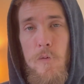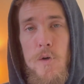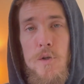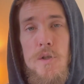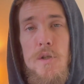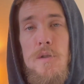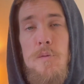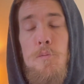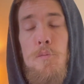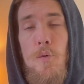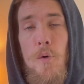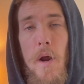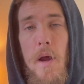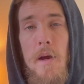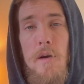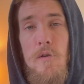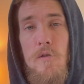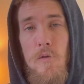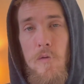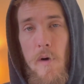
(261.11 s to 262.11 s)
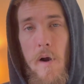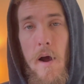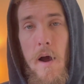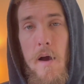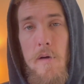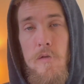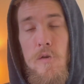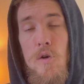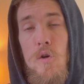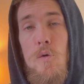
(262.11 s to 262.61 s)
which is
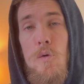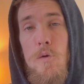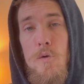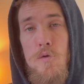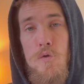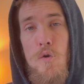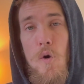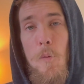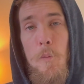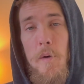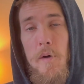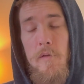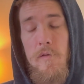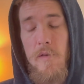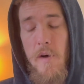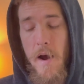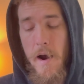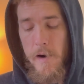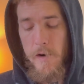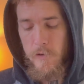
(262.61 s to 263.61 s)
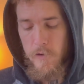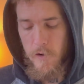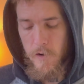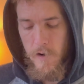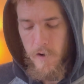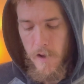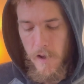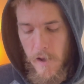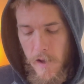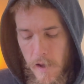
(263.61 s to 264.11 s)
brain-derived neurotrophic
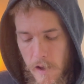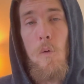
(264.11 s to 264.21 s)
factor.